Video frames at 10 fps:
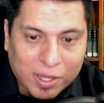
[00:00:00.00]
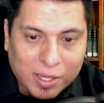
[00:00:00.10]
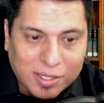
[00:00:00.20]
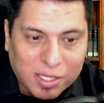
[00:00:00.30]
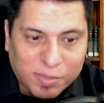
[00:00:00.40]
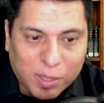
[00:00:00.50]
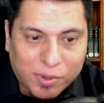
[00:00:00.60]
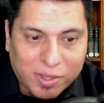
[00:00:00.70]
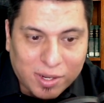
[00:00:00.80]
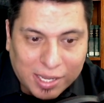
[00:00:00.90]

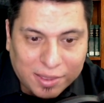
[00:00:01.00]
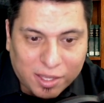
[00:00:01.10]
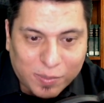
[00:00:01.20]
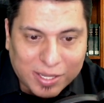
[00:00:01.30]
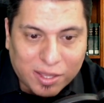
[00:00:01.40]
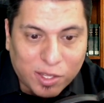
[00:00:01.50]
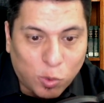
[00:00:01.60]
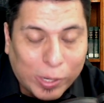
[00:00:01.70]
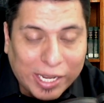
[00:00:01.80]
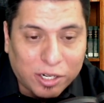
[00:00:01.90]
September the 9th, it'll be The
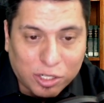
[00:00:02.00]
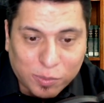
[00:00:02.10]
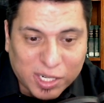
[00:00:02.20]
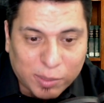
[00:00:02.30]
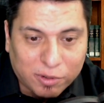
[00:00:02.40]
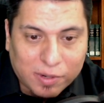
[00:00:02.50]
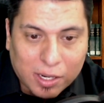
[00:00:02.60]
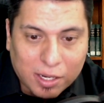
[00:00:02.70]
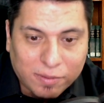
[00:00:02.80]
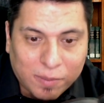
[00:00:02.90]
Range, book number
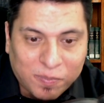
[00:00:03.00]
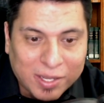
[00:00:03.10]
five.